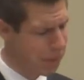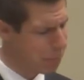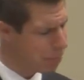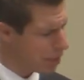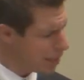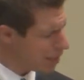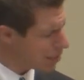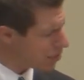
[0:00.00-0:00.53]

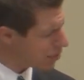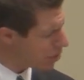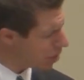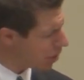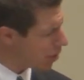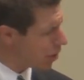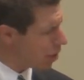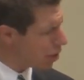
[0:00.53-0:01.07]
Please
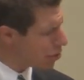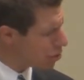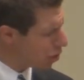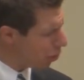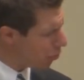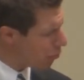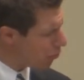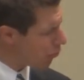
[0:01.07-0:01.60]

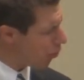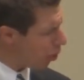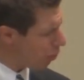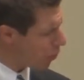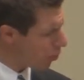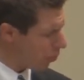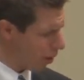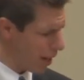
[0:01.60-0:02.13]
don't fall
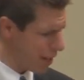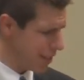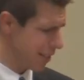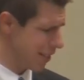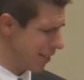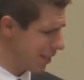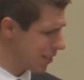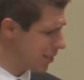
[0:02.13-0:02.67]
prey
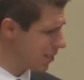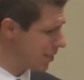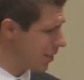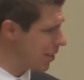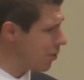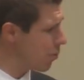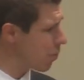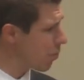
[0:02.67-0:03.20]
to this
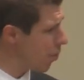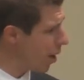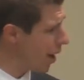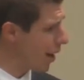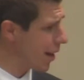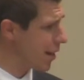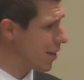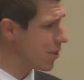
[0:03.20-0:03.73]
in your
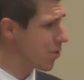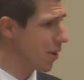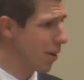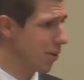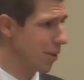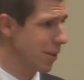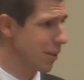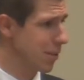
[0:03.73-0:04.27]
pride and your
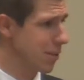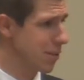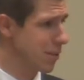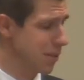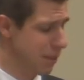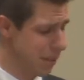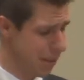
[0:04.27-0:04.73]
arrogance.